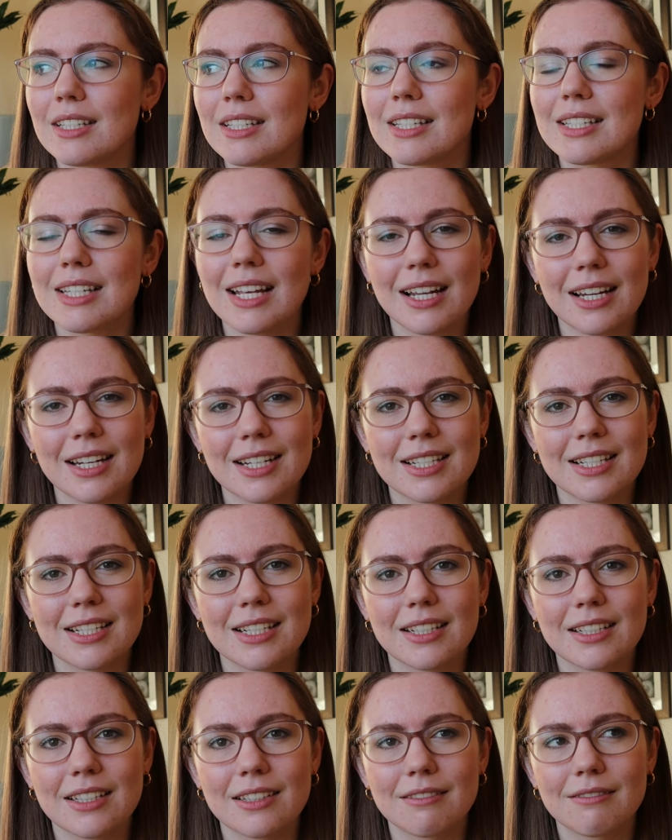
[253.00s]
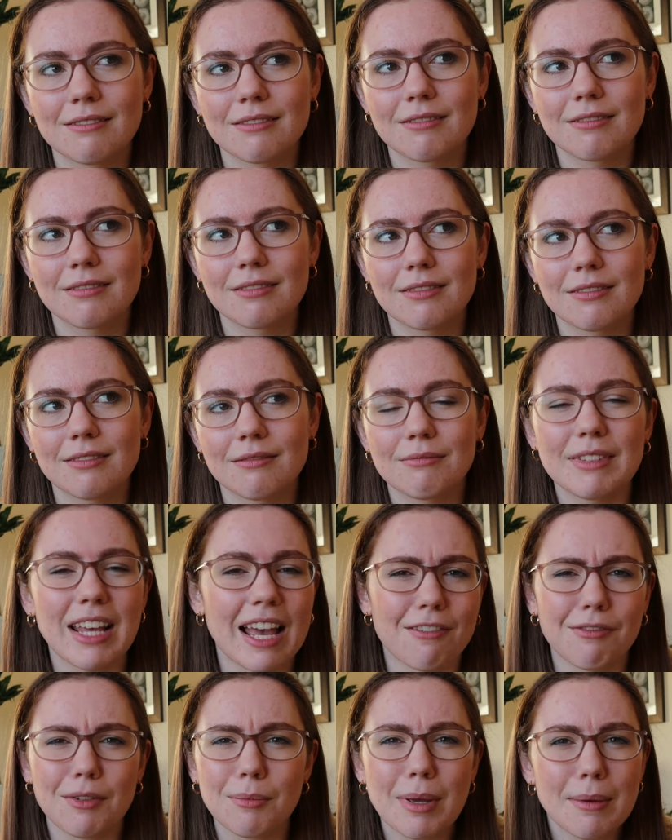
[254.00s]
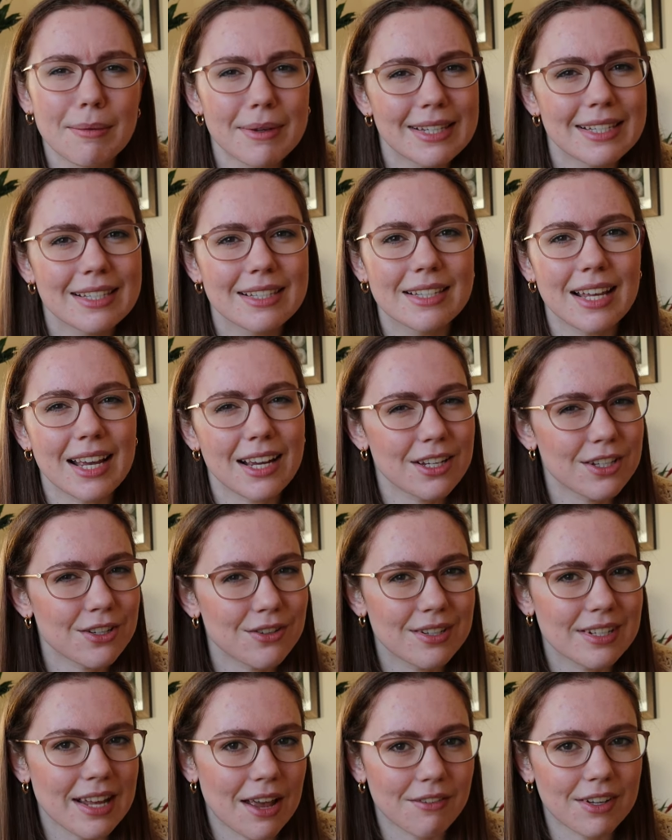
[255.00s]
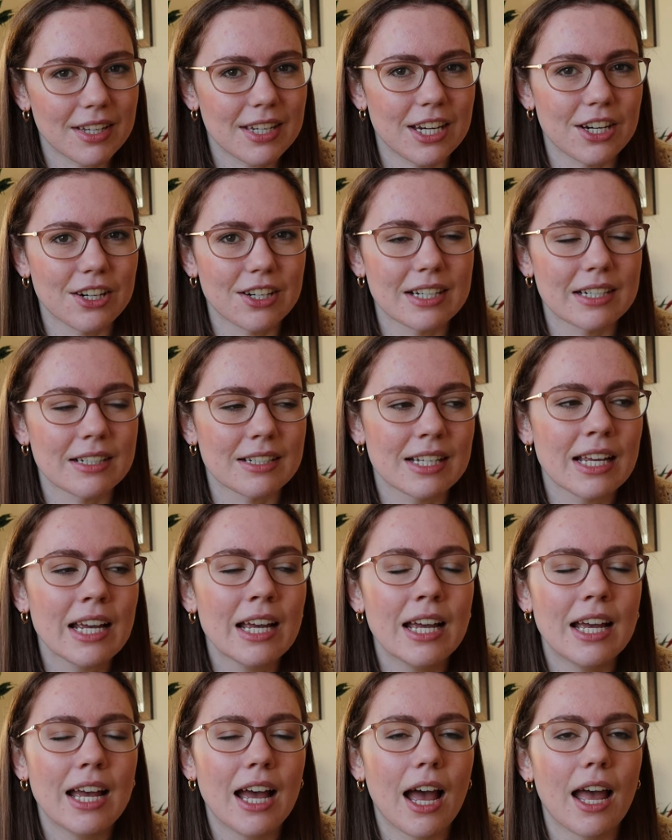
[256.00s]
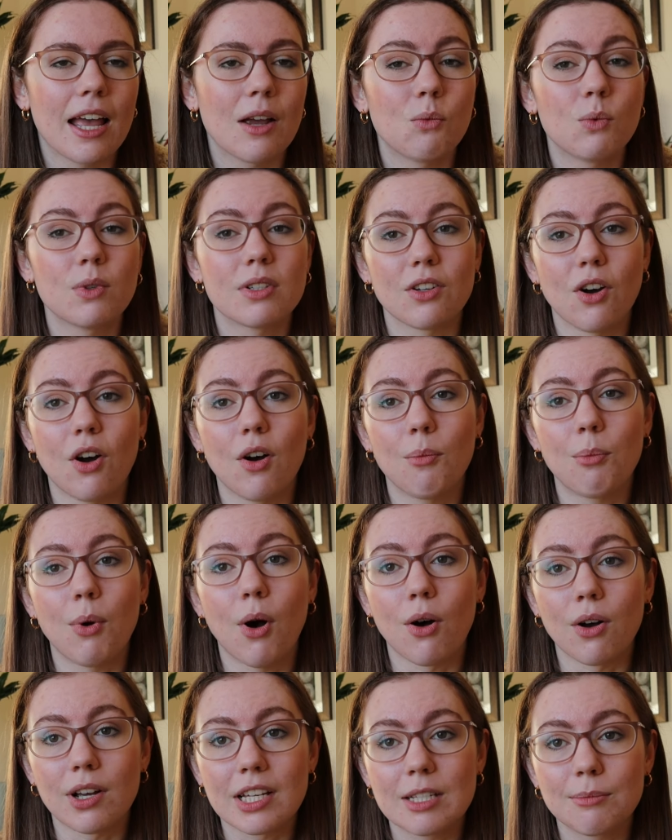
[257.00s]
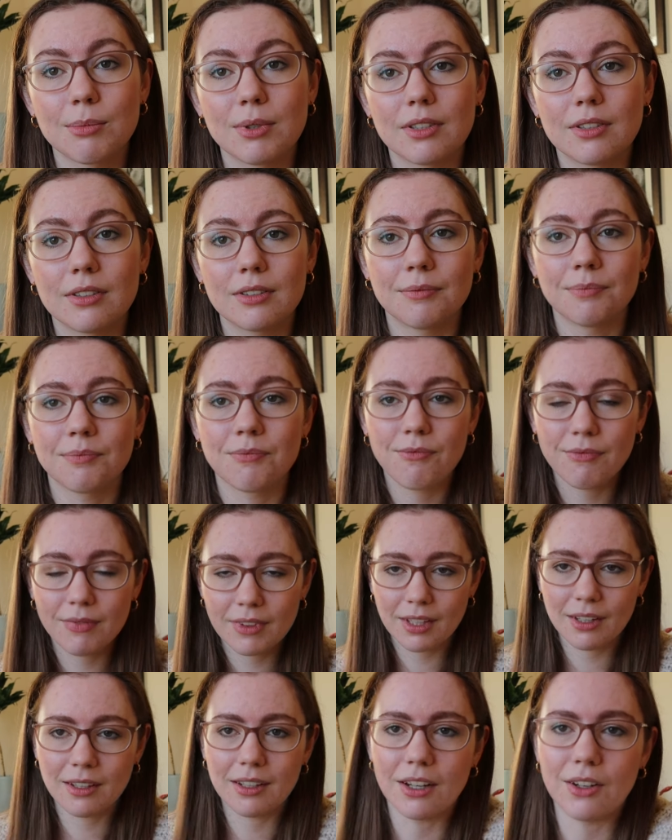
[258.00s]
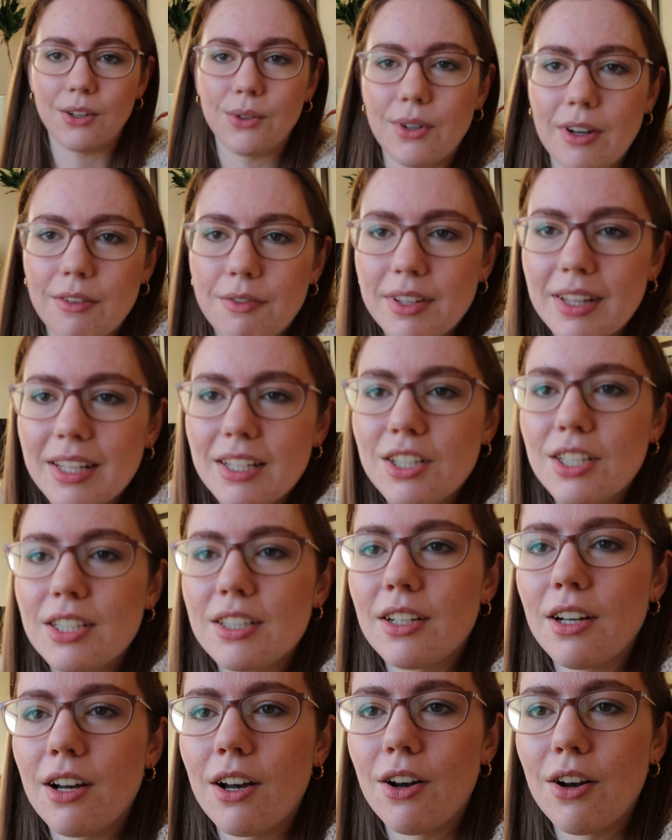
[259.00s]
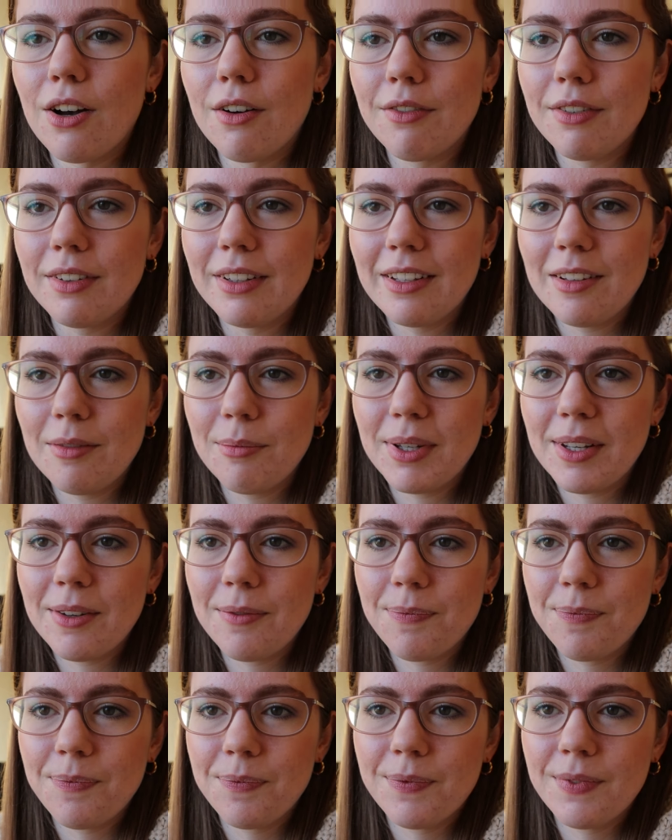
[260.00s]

six, yeah, for maybe six or seven years, it was not possible. Oh, I feel like she's cut off a little bit.